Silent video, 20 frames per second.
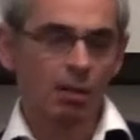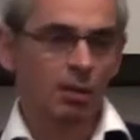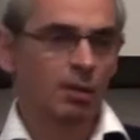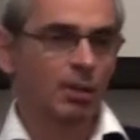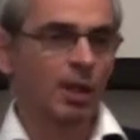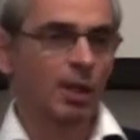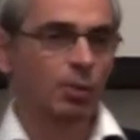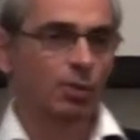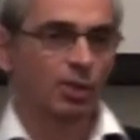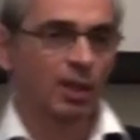
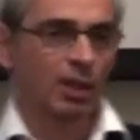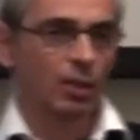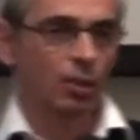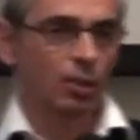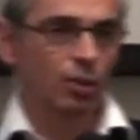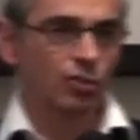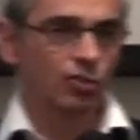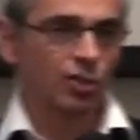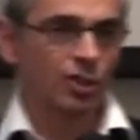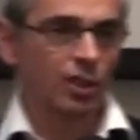
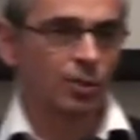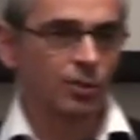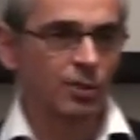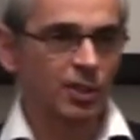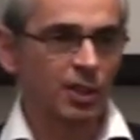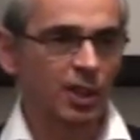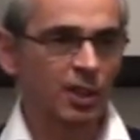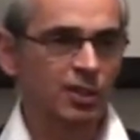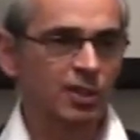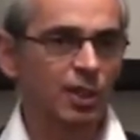nanotechnology are the
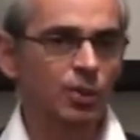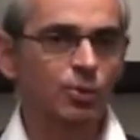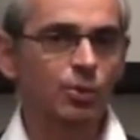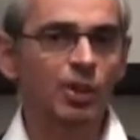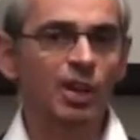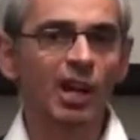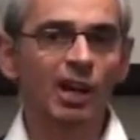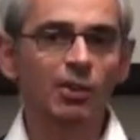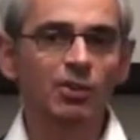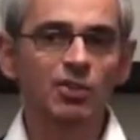things that you
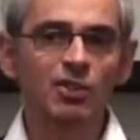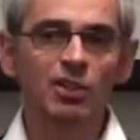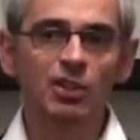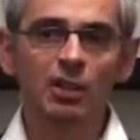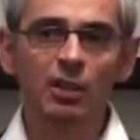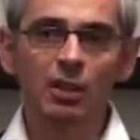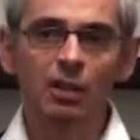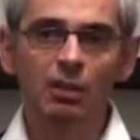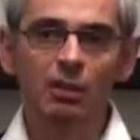cannot see.